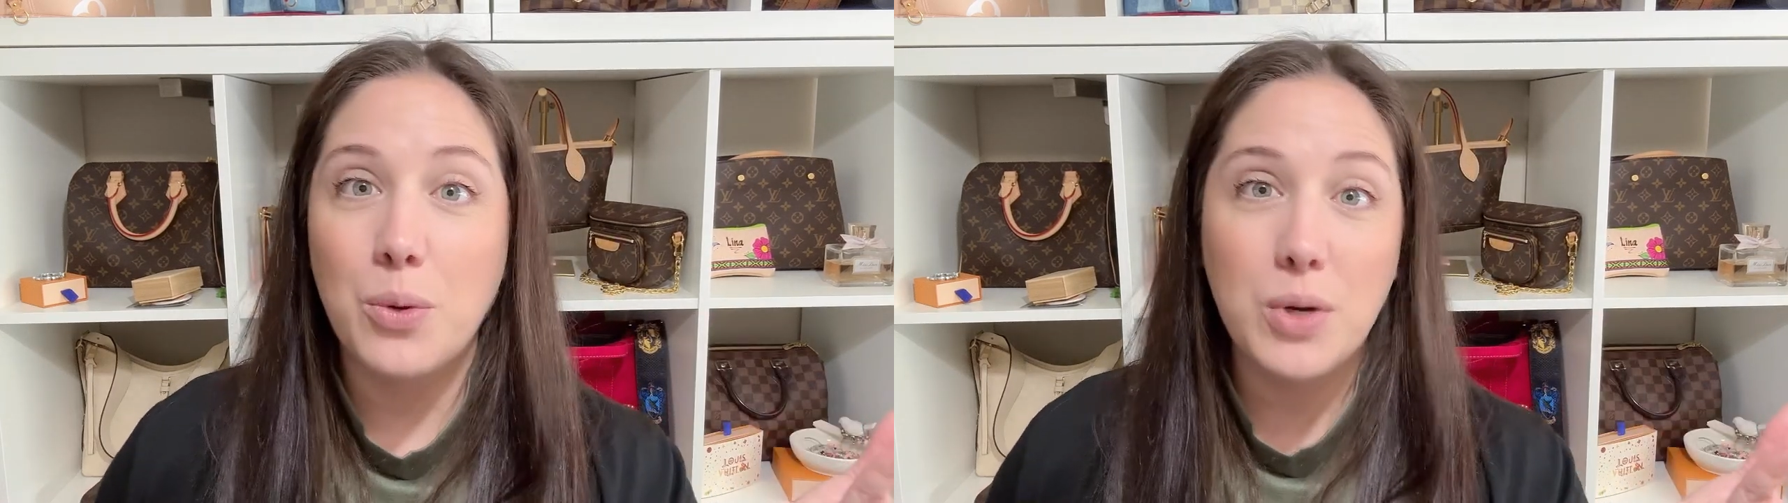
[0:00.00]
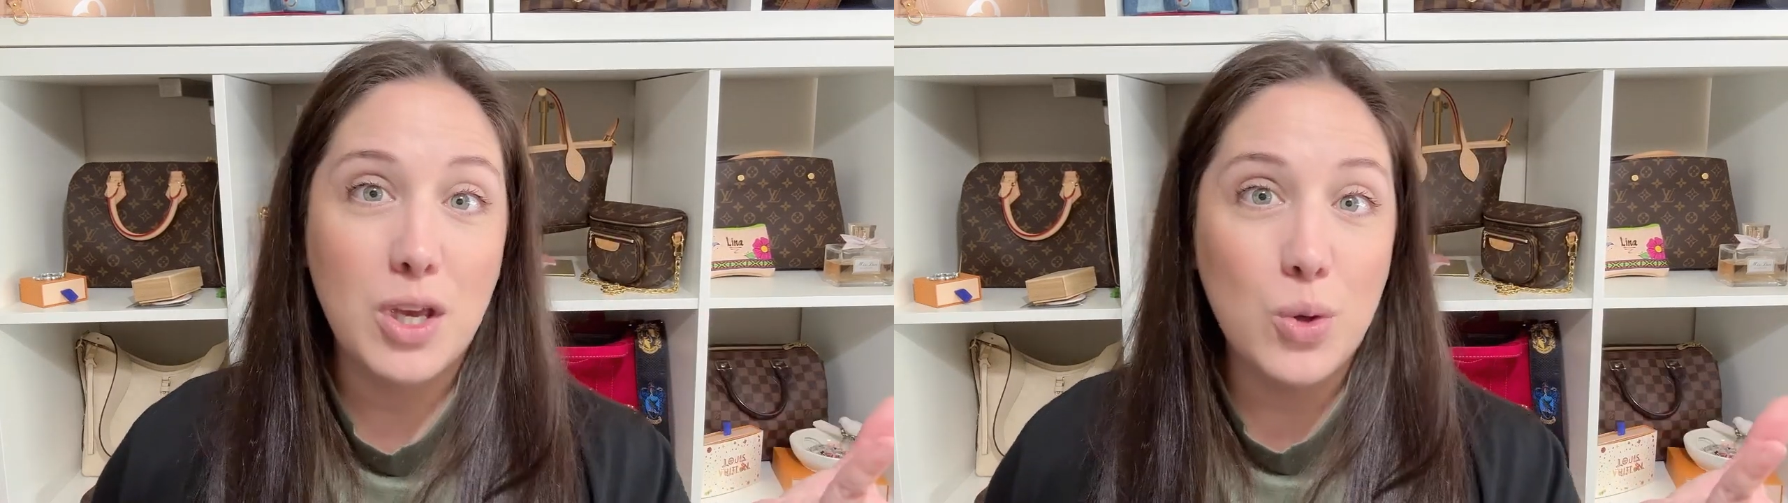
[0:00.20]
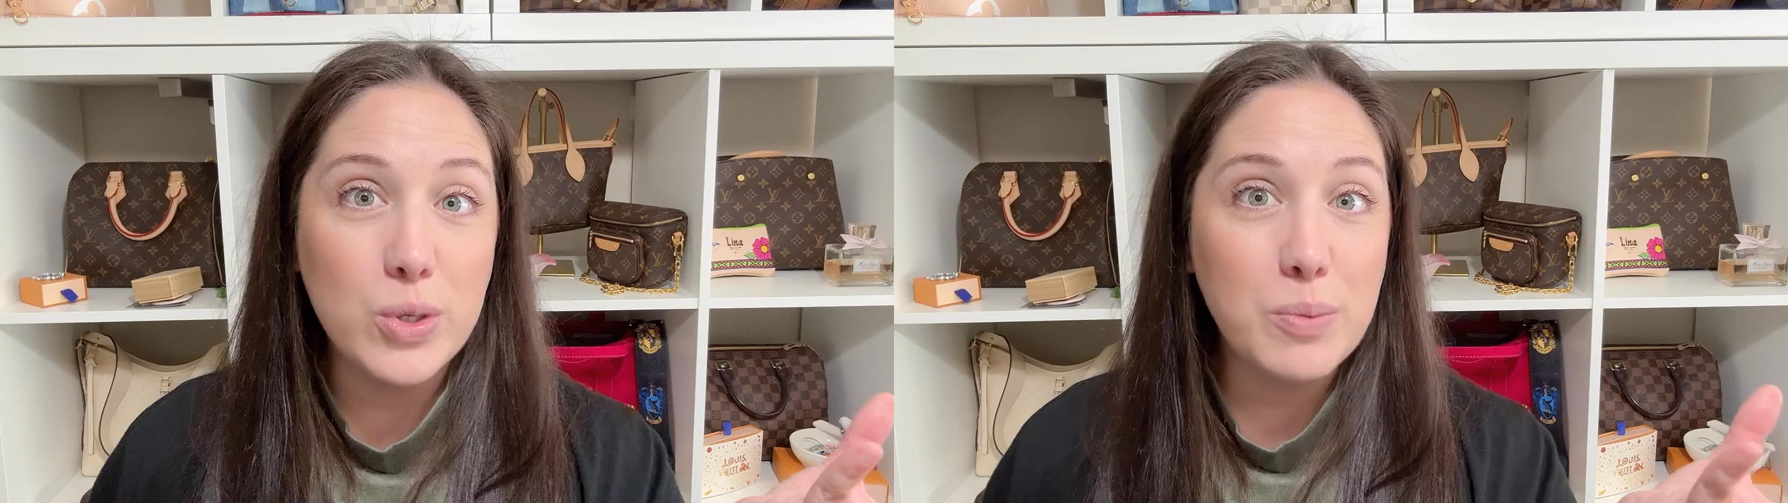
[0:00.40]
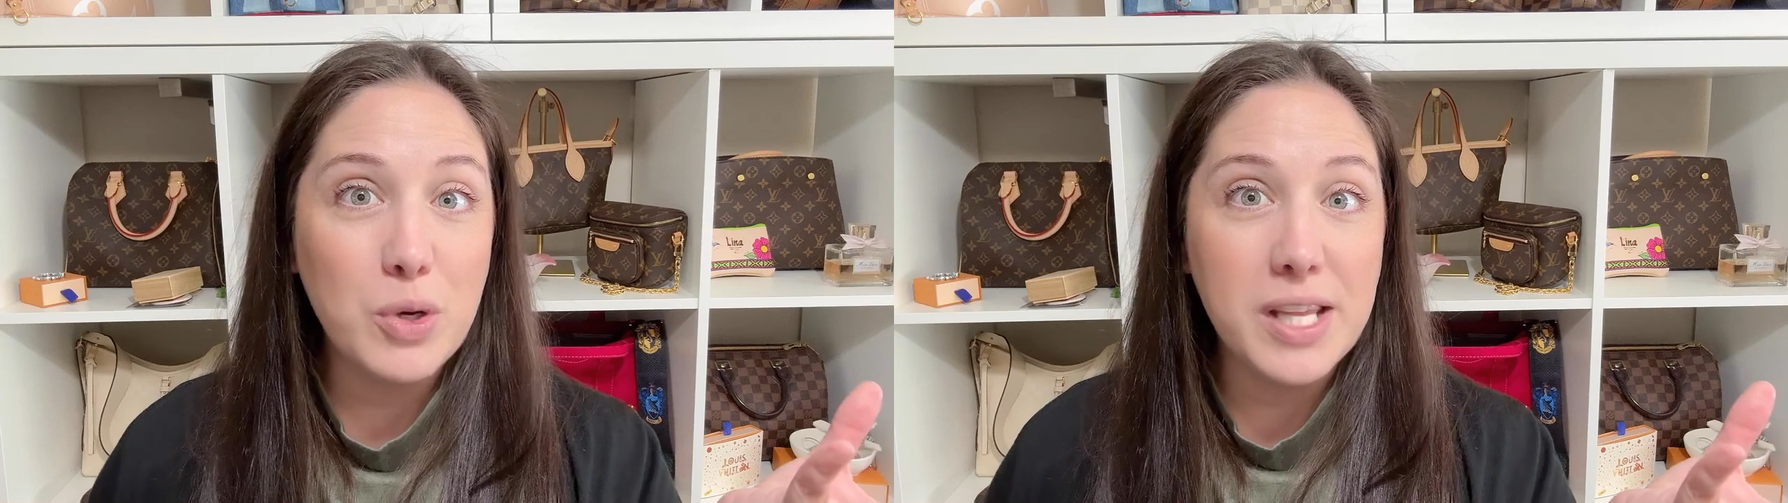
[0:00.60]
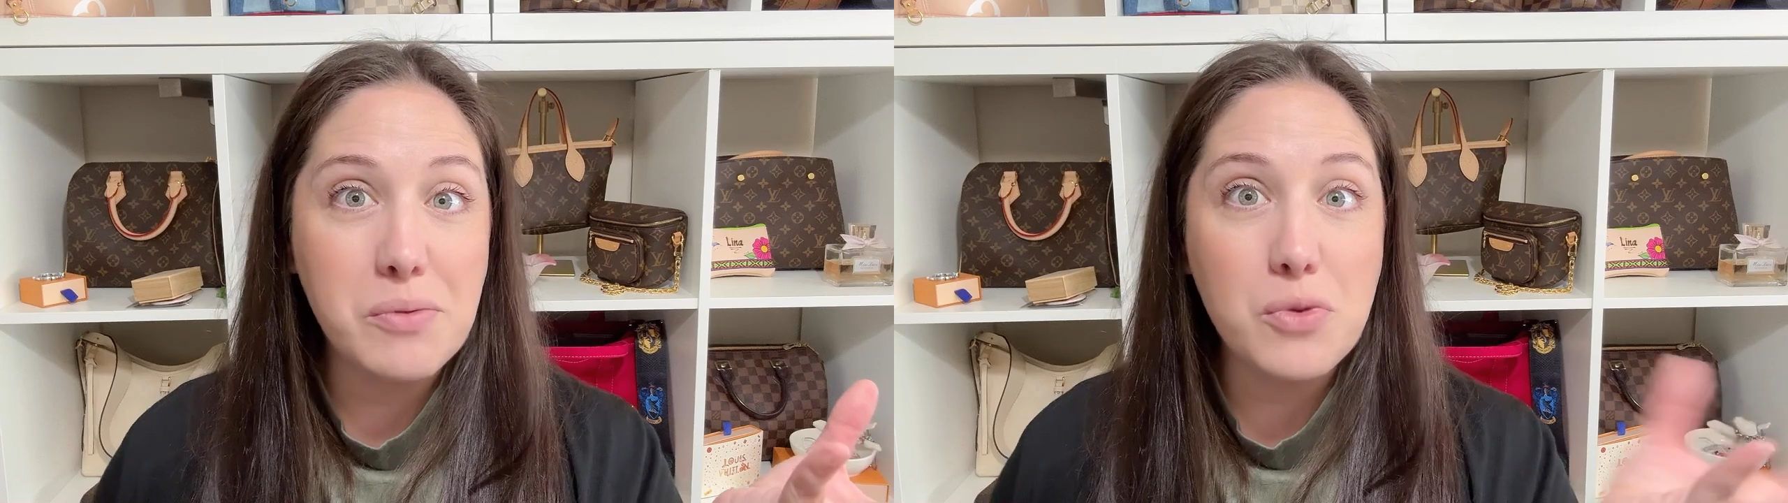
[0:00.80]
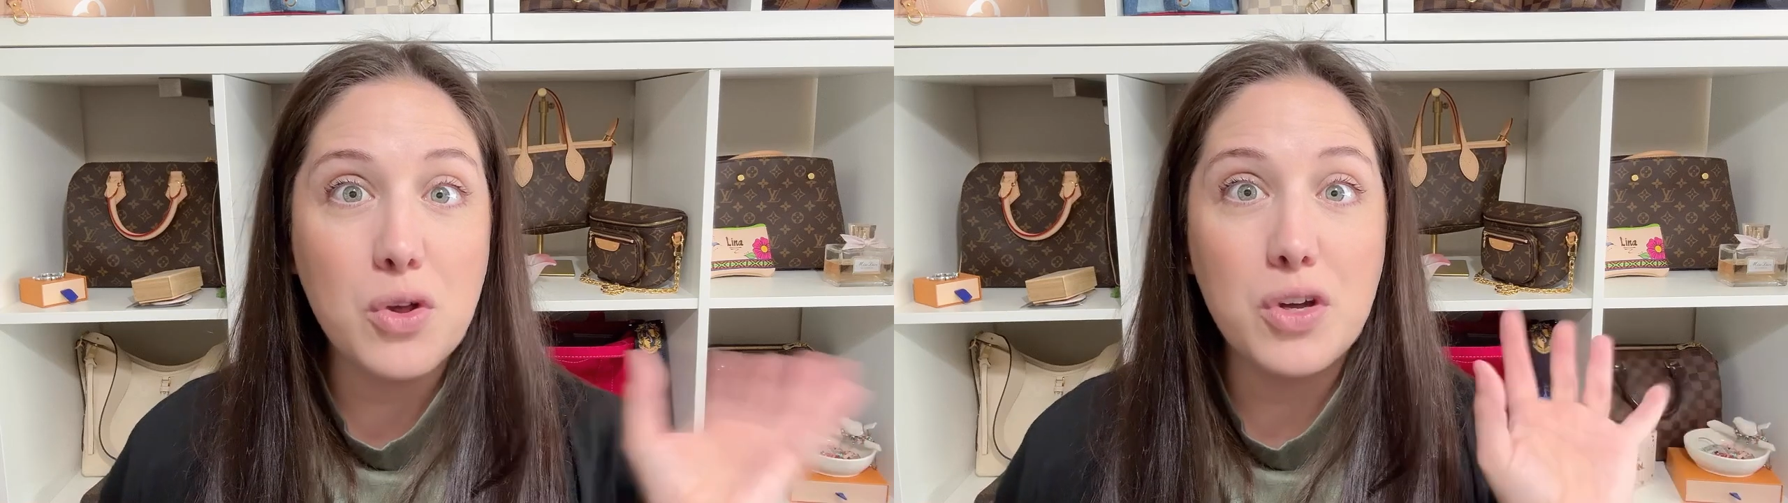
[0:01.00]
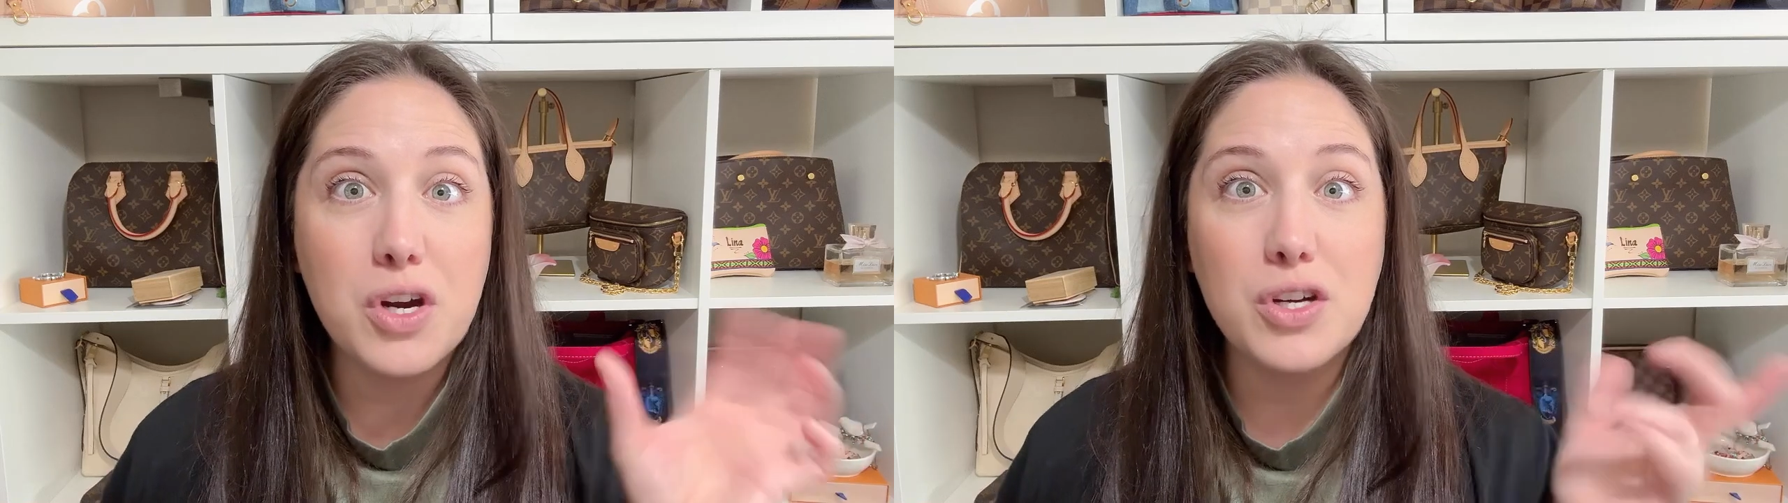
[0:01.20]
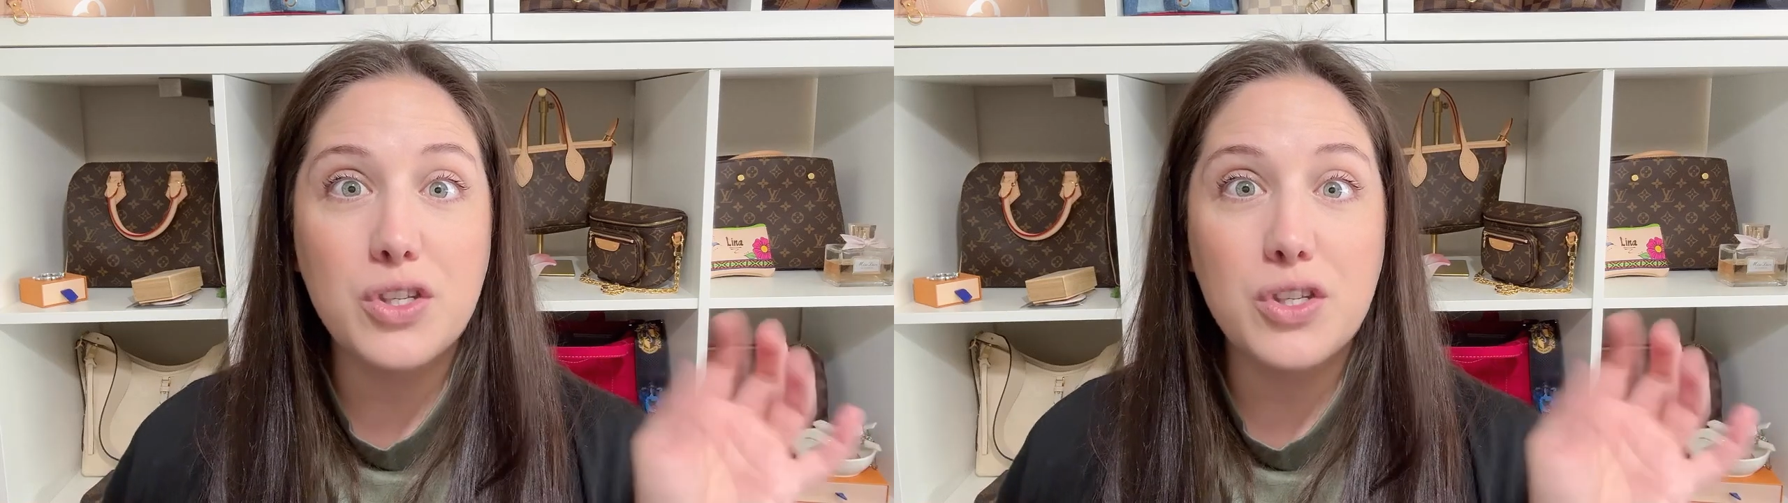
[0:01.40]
reusable lint roller.